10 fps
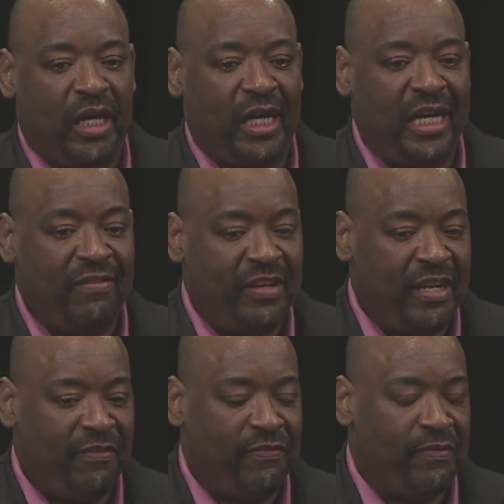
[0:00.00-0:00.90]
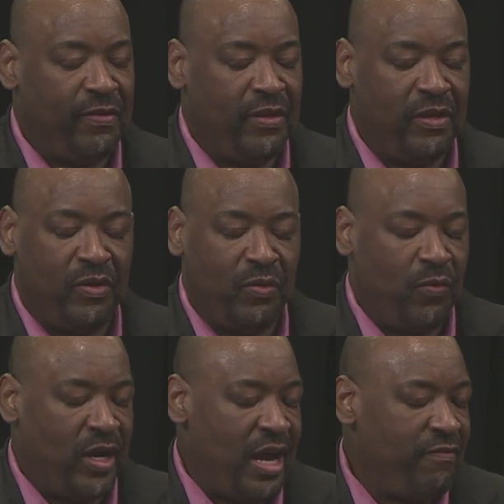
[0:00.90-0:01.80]
even if
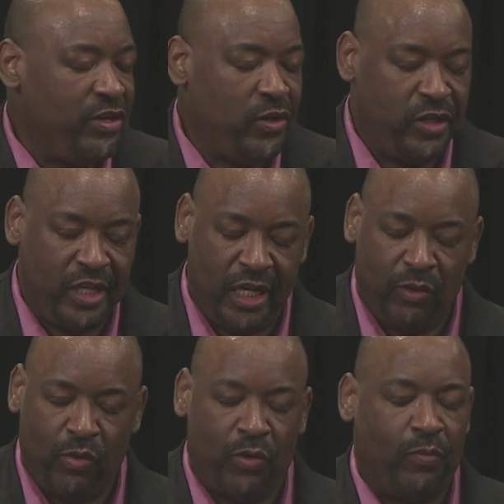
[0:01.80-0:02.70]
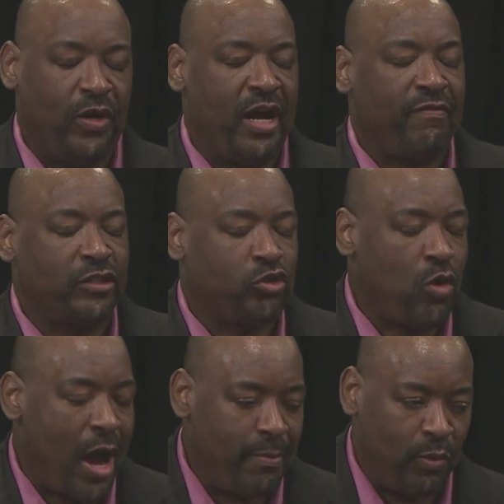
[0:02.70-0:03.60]
whatever you're dealing with, whatever
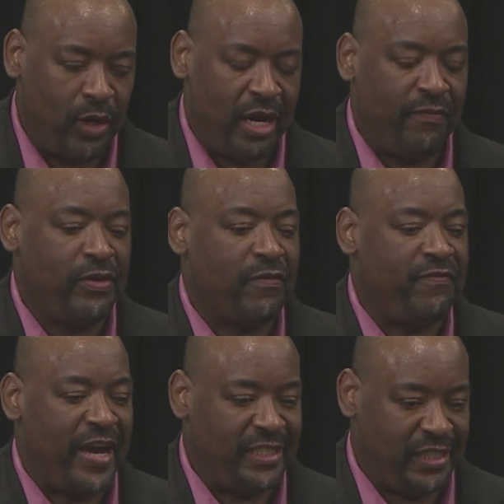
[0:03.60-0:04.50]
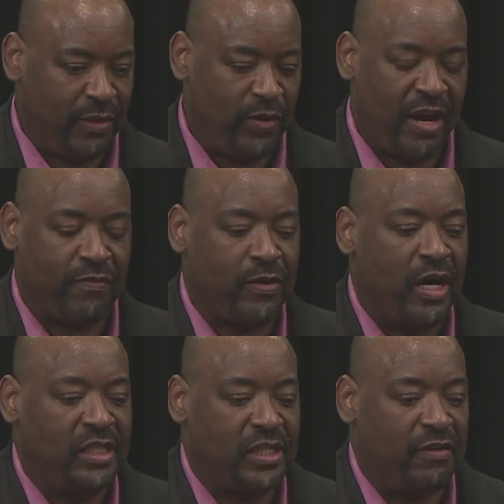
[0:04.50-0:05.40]
trauma, whatever you're facing, whatever
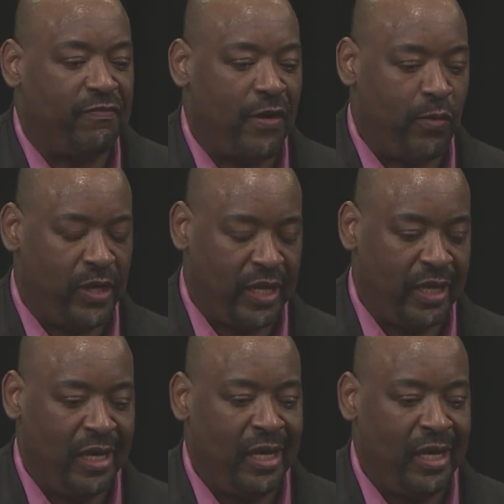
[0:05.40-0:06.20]
is unfolding,